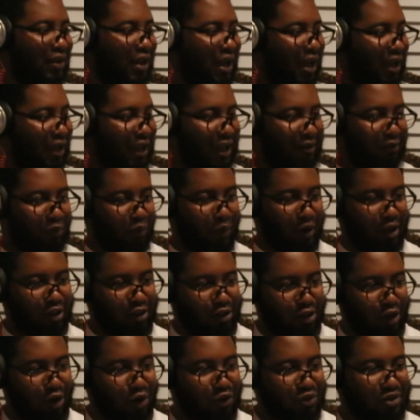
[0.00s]
I gave away
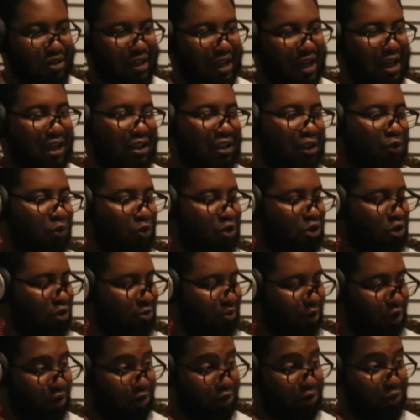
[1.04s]
those and the original
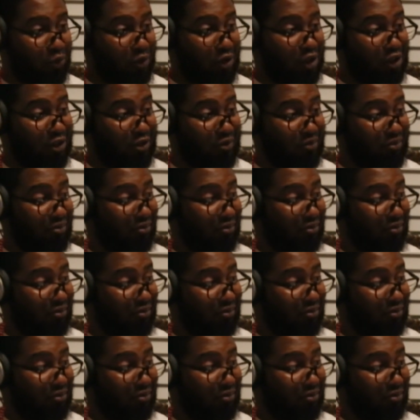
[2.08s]
Mocha 3s